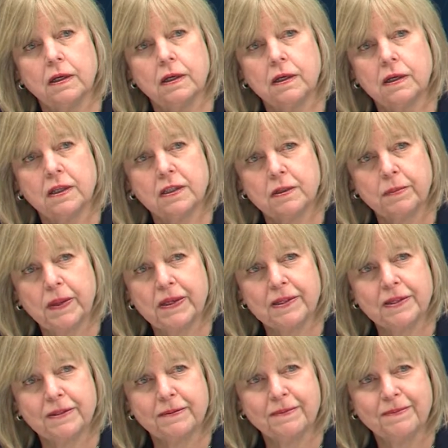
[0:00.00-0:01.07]

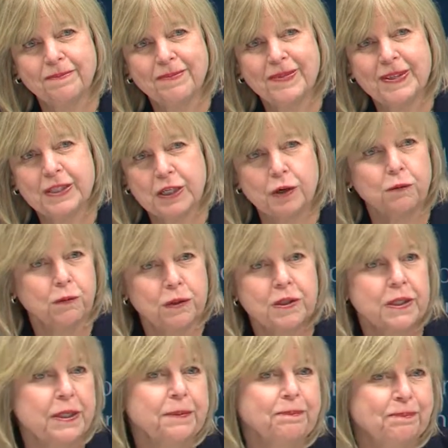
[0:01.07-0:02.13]
inexpensive. So we'll
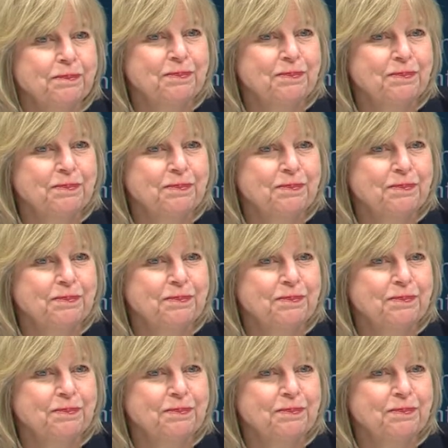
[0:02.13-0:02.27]
see.